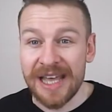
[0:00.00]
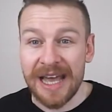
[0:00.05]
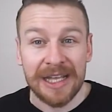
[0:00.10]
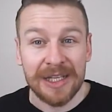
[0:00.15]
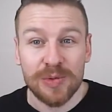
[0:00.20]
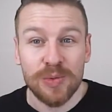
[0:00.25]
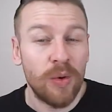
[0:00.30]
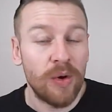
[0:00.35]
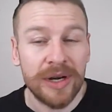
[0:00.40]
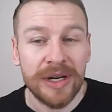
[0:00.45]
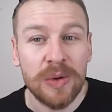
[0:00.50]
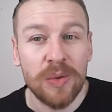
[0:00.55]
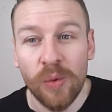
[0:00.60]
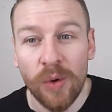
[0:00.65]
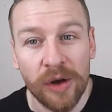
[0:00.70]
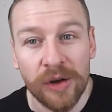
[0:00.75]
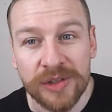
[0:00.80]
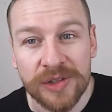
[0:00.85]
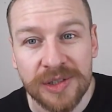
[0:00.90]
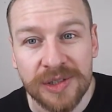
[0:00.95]
that's what it
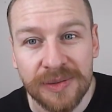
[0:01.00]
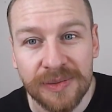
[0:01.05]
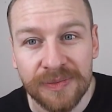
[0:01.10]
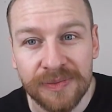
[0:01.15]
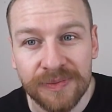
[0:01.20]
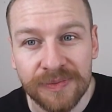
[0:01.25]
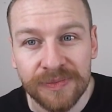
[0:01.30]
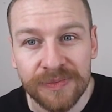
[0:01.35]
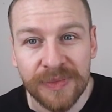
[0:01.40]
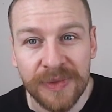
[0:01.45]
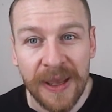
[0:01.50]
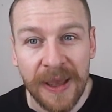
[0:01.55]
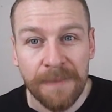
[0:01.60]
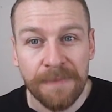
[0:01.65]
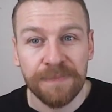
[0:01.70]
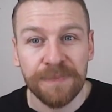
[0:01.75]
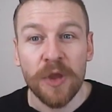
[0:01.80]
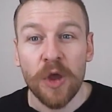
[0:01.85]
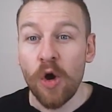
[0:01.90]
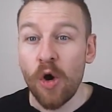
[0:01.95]
was.
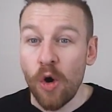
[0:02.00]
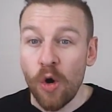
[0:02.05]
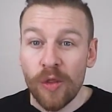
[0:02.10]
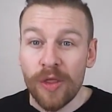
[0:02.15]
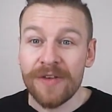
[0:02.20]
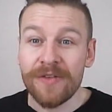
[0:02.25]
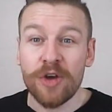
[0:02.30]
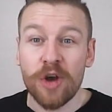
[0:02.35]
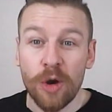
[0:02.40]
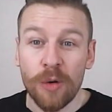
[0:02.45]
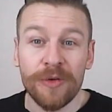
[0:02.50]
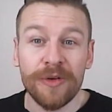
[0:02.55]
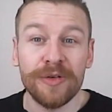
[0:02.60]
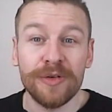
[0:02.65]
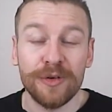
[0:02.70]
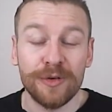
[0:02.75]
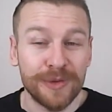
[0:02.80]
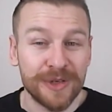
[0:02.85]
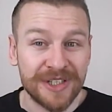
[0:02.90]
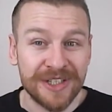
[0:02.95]
Yep, or they've
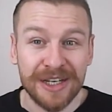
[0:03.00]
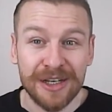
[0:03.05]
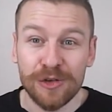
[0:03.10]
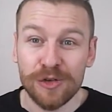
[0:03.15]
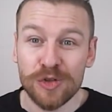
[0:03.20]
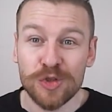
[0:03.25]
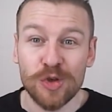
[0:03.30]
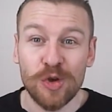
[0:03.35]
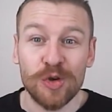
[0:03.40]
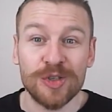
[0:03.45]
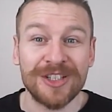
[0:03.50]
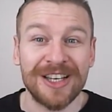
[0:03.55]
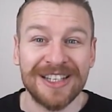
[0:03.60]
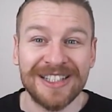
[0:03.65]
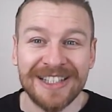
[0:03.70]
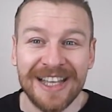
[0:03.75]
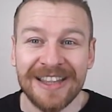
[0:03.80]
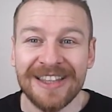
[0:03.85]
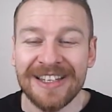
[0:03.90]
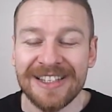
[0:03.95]
copied from a single source. I
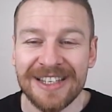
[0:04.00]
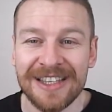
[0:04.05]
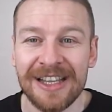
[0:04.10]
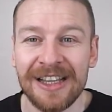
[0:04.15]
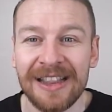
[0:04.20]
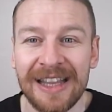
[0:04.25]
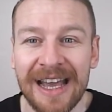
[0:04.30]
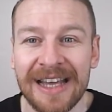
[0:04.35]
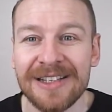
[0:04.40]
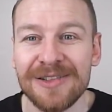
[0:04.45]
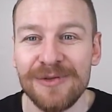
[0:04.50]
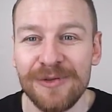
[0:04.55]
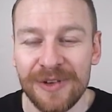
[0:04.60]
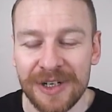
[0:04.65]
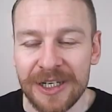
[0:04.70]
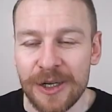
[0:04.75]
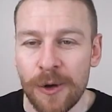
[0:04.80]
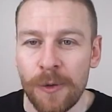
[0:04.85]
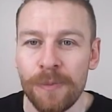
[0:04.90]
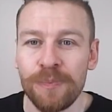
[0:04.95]
said this in the last
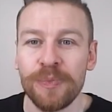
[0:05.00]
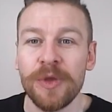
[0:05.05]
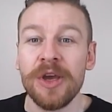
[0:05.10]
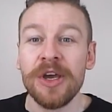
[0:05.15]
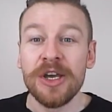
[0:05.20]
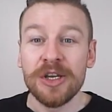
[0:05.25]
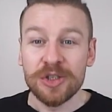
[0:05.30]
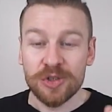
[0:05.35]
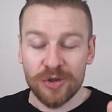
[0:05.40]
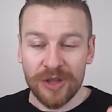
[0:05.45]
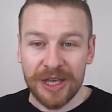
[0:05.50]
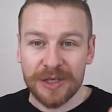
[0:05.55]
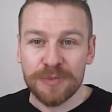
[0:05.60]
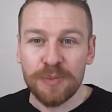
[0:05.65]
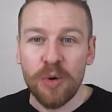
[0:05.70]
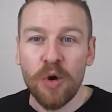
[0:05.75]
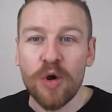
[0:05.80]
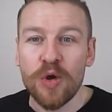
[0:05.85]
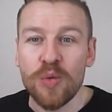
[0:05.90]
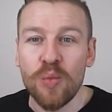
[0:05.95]
video. So that's
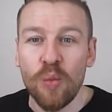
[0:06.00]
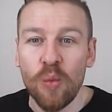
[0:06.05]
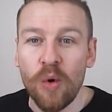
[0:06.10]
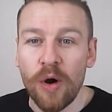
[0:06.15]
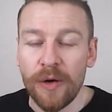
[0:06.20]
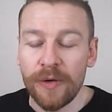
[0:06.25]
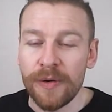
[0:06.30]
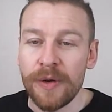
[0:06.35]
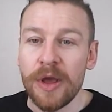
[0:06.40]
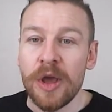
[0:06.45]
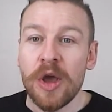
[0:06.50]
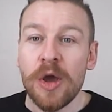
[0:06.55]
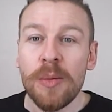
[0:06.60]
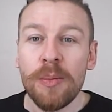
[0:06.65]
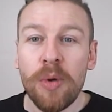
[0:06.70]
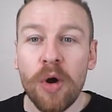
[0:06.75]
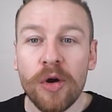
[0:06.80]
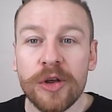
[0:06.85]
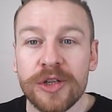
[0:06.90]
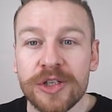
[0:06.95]
point one.
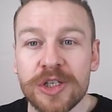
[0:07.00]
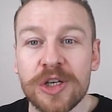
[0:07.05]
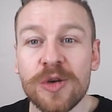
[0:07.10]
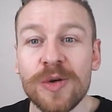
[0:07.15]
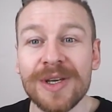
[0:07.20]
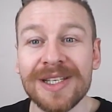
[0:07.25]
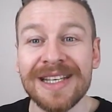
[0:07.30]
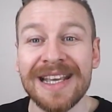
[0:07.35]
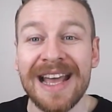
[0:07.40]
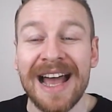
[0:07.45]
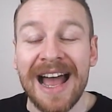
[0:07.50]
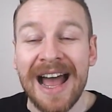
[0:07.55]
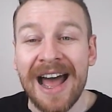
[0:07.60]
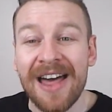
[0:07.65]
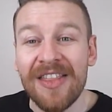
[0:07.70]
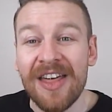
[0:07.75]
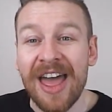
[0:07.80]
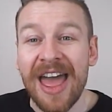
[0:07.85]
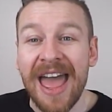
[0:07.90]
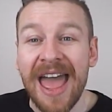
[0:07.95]
Point two is,
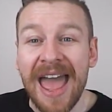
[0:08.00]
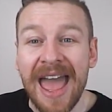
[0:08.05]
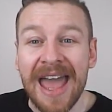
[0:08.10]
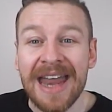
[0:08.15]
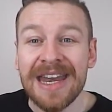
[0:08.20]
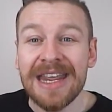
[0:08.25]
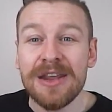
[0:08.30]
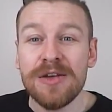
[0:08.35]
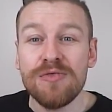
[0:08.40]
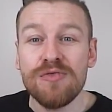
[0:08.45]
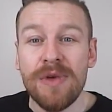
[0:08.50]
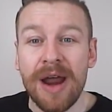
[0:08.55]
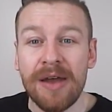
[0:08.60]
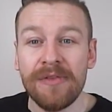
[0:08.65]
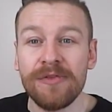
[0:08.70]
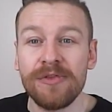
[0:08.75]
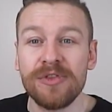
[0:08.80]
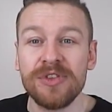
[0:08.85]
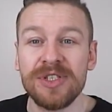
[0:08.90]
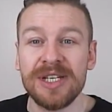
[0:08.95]
are there any
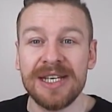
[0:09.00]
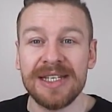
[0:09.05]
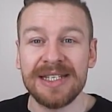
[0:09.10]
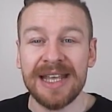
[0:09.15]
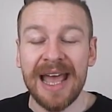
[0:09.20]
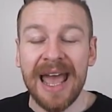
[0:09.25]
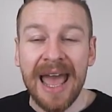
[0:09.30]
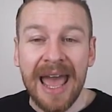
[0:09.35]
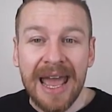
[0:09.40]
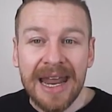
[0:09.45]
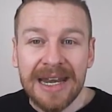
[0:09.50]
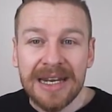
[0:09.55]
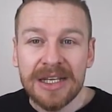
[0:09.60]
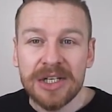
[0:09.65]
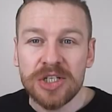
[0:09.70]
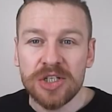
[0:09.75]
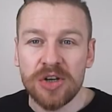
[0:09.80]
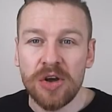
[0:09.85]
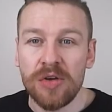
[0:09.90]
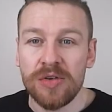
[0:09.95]
references,
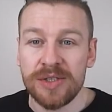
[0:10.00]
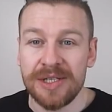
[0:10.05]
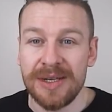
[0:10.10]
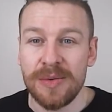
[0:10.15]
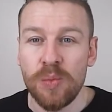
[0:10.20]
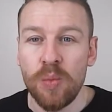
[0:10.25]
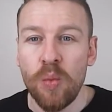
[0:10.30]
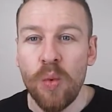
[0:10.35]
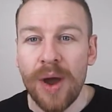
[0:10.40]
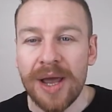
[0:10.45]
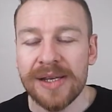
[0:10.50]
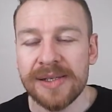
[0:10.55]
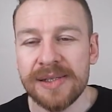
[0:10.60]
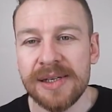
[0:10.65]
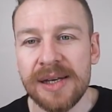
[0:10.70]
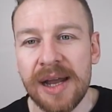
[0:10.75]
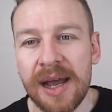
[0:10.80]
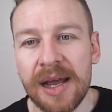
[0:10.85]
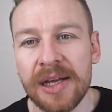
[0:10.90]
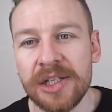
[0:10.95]
any shots in
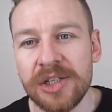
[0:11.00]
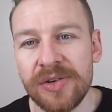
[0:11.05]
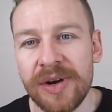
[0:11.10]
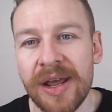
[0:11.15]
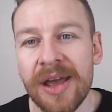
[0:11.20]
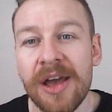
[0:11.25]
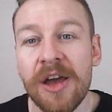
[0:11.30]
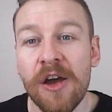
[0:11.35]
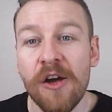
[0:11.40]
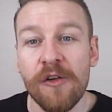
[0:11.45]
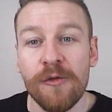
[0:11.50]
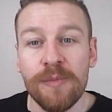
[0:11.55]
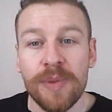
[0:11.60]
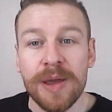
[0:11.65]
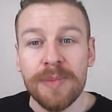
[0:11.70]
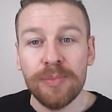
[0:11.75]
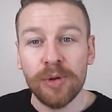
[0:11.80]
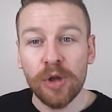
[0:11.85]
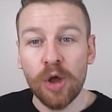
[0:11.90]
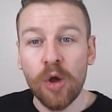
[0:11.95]
Western archery of
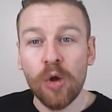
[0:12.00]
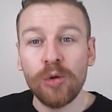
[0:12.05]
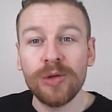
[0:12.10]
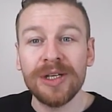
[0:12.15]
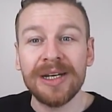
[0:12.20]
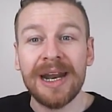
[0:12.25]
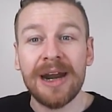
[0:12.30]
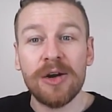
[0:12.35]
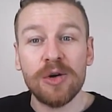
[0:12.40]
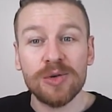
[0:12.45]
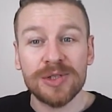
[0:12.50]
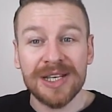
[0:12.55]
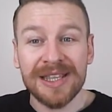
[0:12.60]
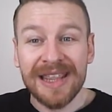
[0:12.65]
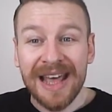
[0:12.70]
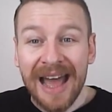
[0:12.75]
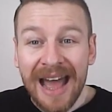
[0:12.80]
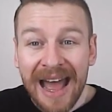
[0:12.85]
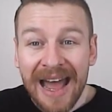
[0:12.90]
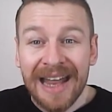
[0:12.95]
people holding arrows in
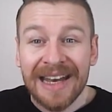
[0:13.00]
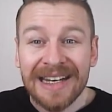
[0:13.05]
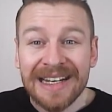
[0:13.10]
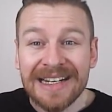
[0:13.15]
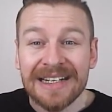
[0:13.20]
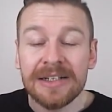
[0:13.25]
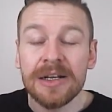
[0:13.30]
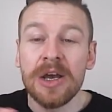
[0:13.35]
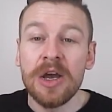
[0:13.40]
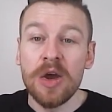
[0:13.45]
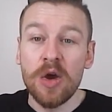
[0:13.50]
the hand